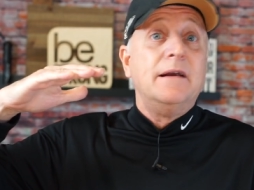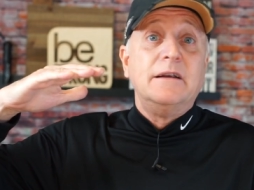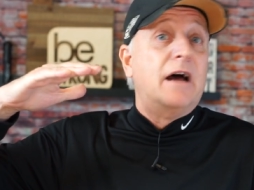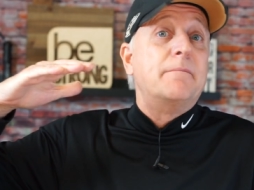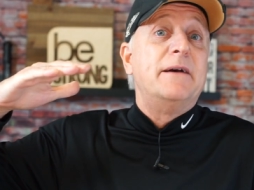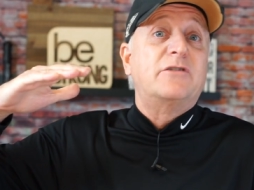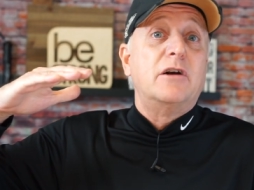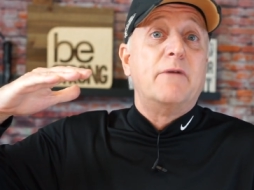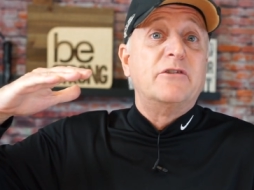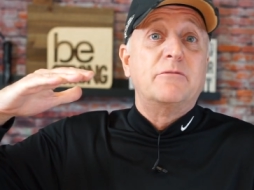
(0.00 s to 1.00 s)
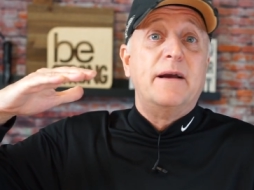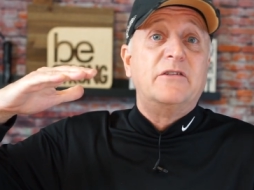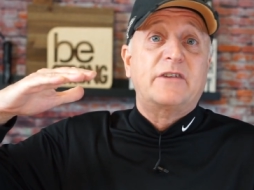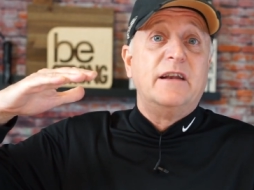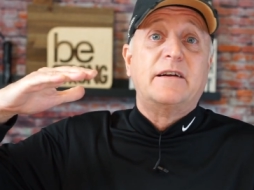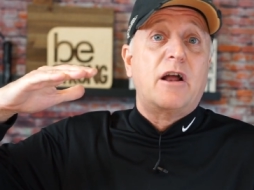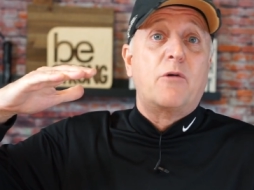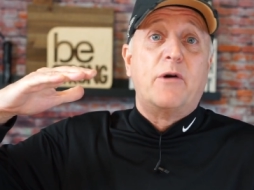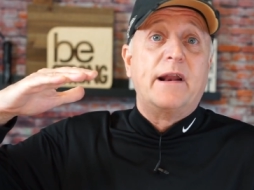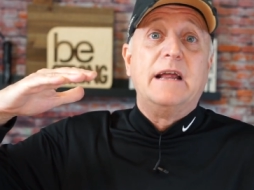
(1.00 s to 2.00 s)
not based on a resume, skin color,
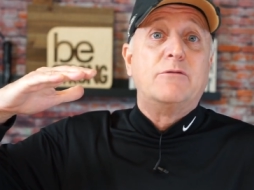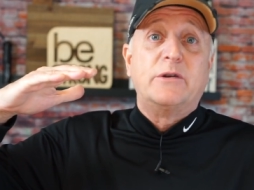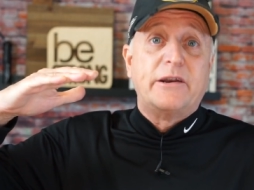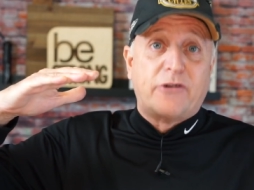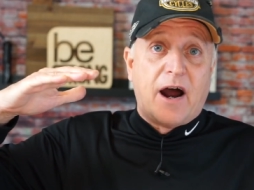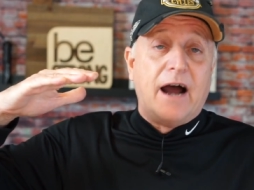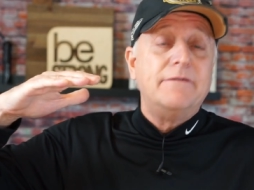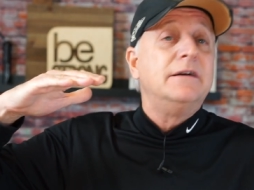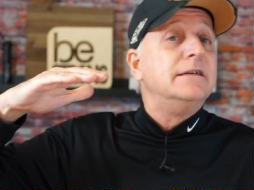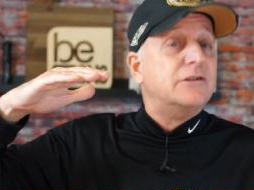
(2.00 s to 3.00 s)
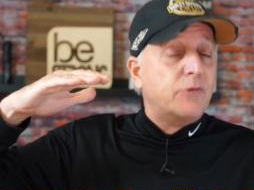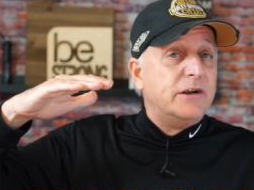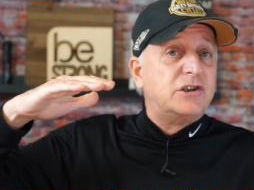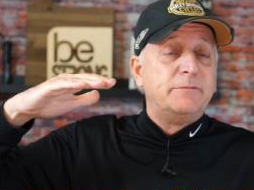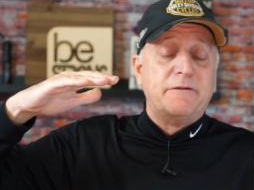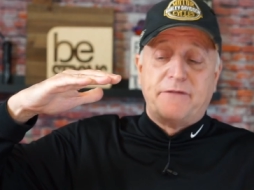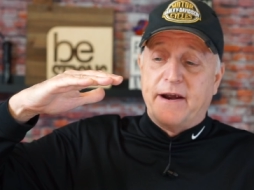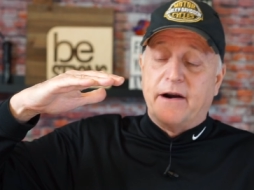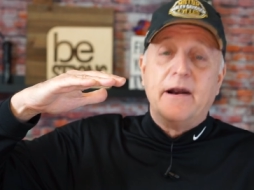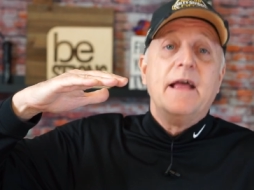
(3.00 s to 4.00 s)
where they live, what they drive. That's the way it should be
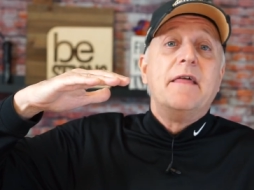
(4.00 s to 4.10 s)
fair.